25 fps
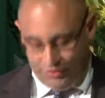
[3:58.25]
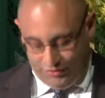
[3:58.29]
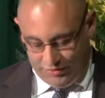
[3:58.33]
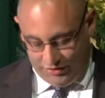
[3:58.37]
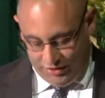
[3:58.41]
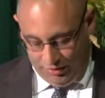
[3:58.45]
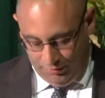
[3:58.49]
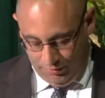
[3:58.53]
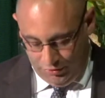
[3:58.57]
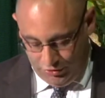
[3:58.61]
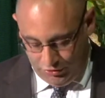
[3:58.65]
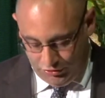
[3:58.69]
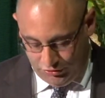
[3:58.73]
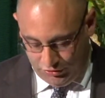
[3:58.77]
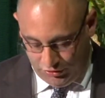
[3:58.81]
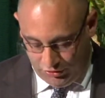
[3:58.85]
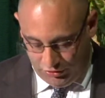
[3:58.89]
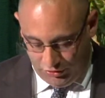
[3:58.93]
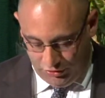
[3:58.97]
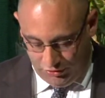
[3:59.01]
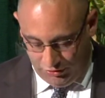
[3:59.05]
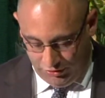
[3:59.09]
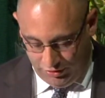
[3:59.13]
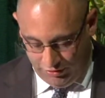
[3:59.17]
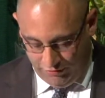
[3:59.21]
at some of the
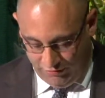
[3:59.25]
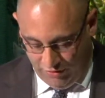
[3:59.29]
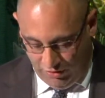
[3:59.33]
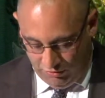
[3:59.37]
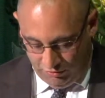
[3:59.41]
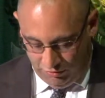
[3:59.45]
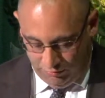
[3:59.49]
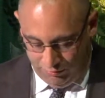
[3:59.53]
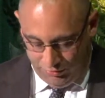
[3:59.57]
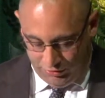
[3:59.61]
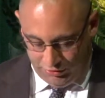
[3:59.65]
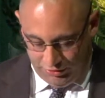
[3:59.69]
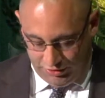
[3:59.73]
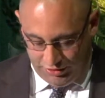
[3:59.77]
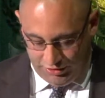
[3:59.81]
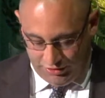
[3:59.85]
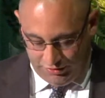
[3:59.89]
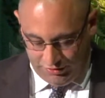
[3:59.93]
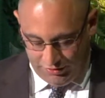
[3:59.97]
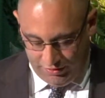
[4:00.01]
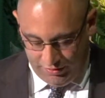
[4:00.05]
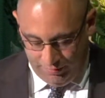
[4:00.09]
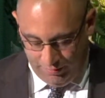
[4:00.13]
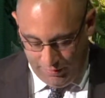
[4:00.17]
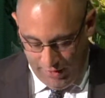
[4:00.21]
security vulnerabilities of the